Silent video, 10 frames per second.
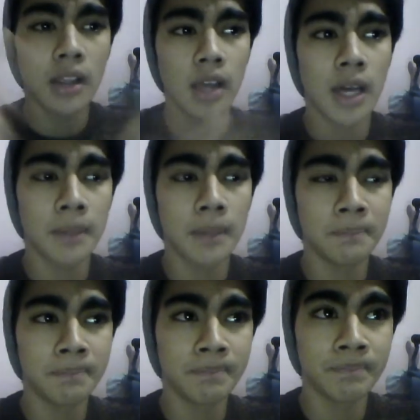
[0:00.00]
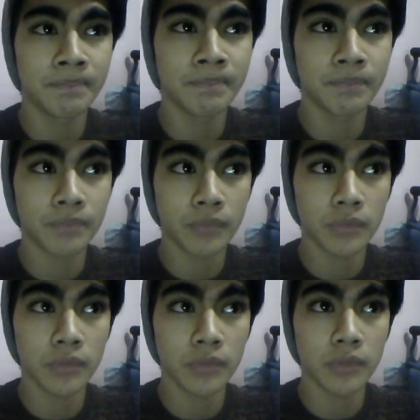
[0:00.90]
Um.
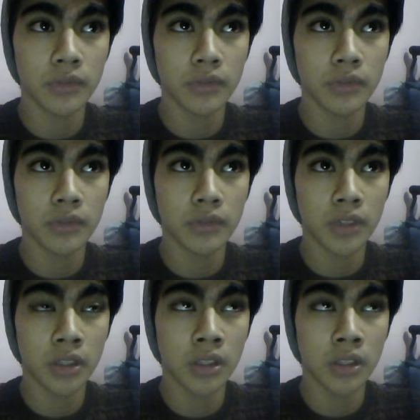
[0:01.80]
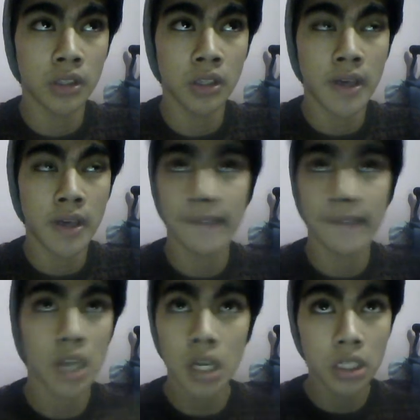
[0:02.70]
Uh.
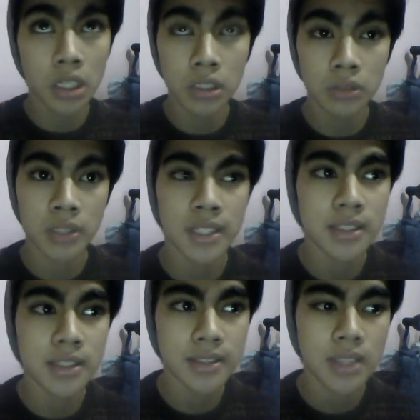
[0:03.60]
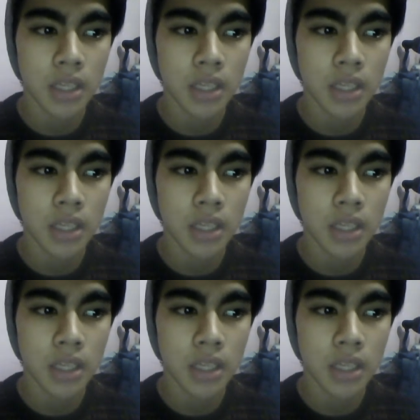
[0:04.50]
Oh, what else?